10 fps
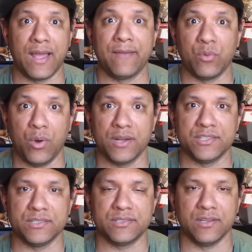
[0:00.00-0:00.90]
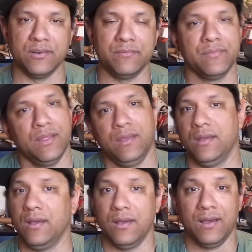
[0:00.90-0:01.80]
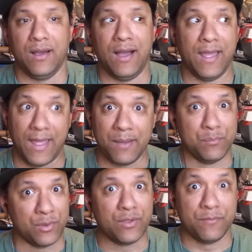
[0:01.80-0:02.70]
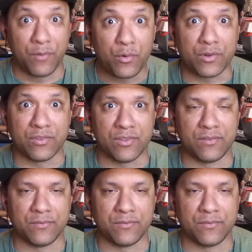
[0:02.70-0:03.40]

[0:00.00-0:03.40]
I have to watch it. So I am looking forward to season